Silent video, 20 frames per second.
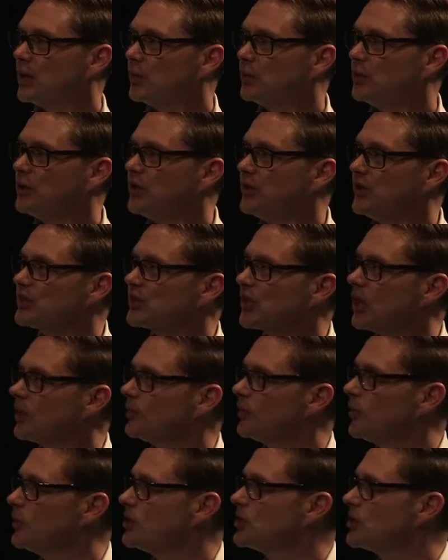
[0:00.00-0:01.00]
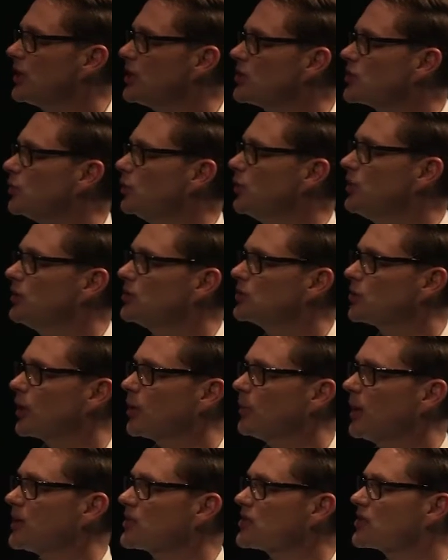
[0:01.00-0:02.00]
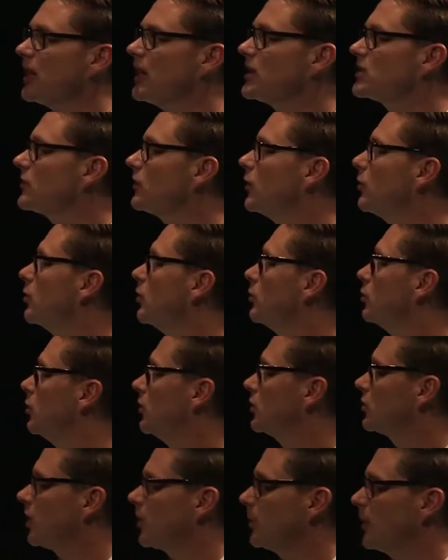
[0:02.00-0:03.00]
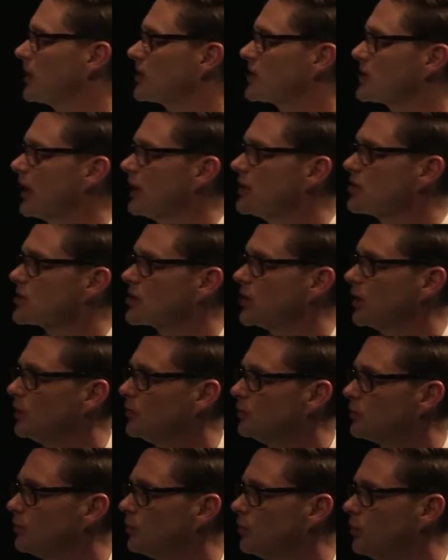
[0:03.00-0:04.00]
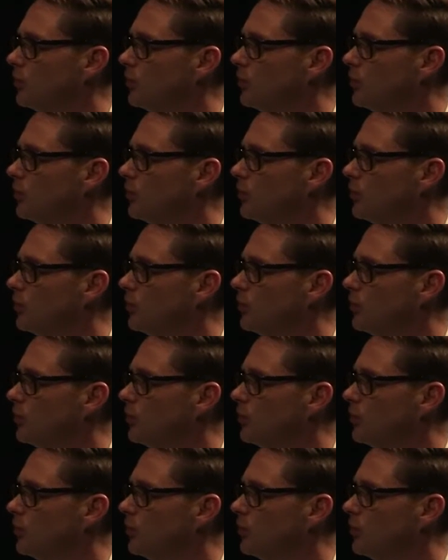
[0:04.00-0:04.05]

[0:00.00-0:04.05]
And we look at these kind of images and we try to make sense of them. We try to make sense of